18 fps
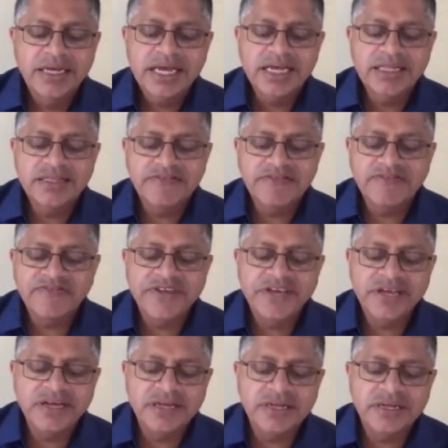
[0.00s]
in the
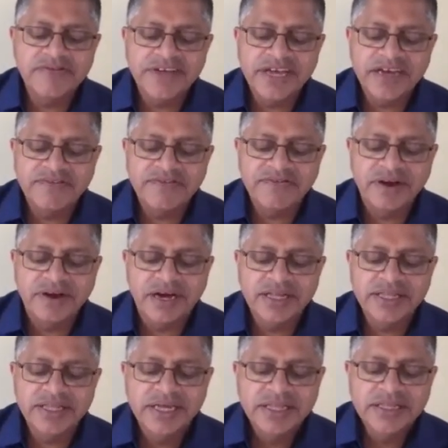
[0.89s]
field of
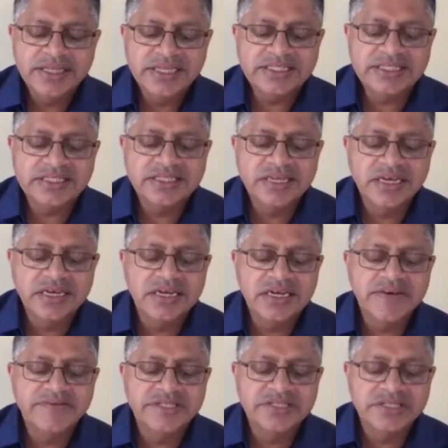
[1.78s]
Ephron, the son
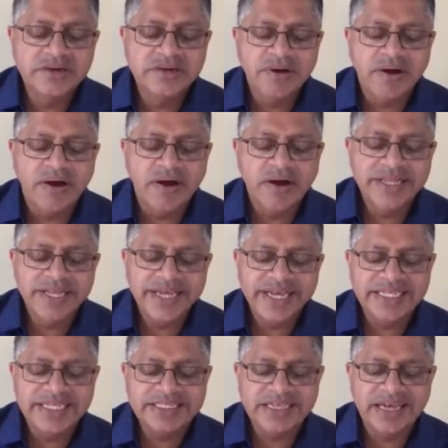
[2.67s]
of Zohar the
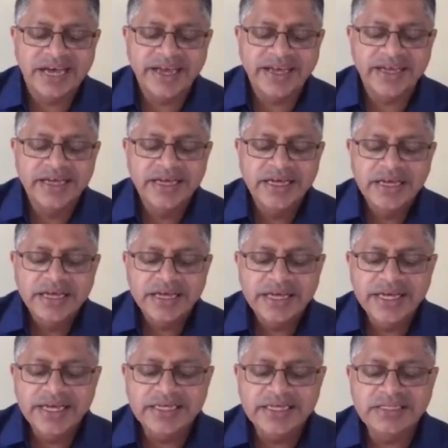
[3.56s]
Hittite,
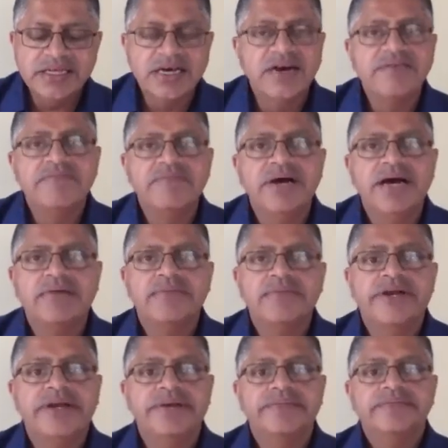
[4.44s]
east of
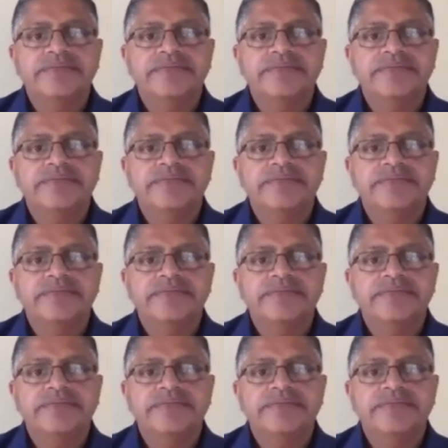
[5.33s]
Mamre.